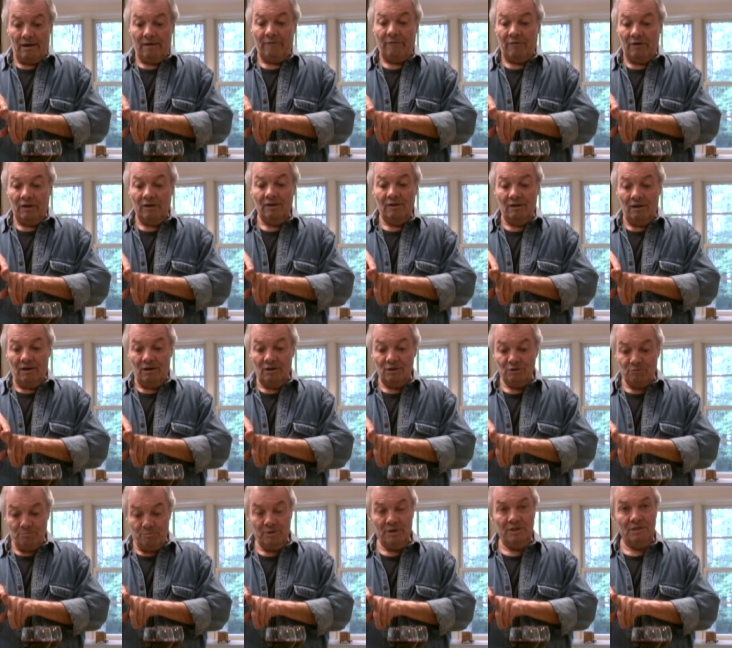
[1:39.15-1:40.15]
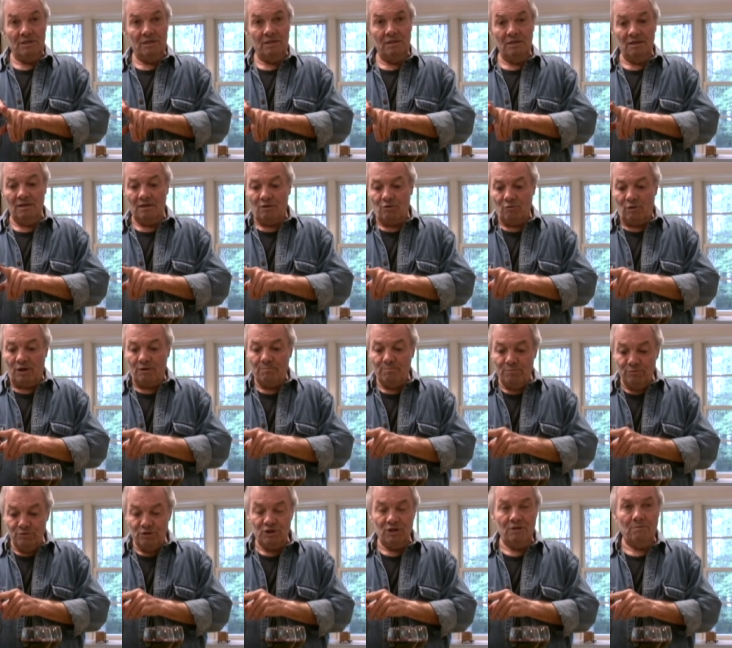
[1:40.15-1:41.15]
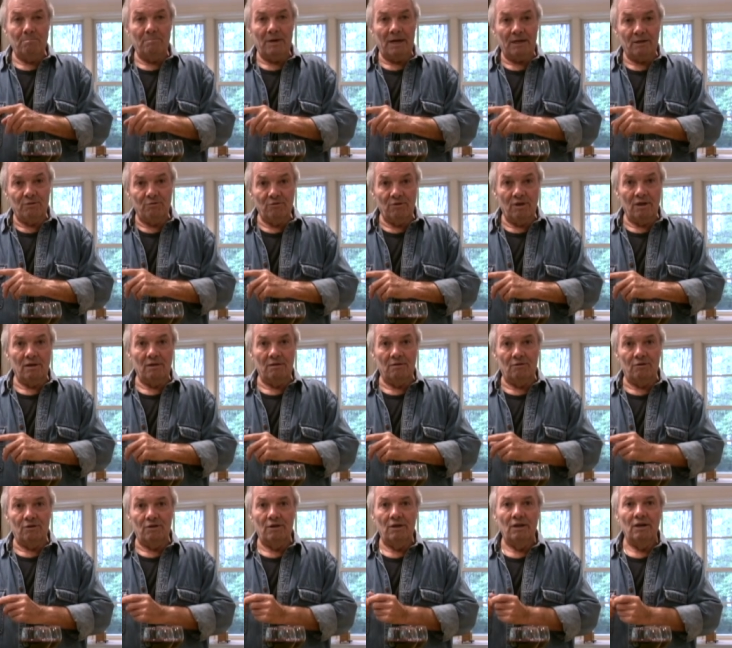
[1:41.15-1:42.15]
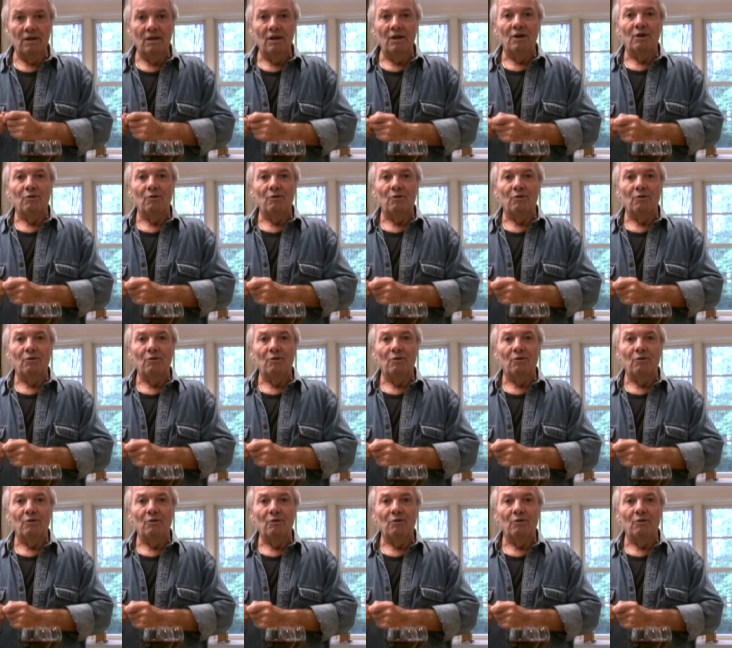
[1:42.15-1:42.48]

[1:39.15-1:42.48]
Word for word: a fairly large piece here, so I push it back together.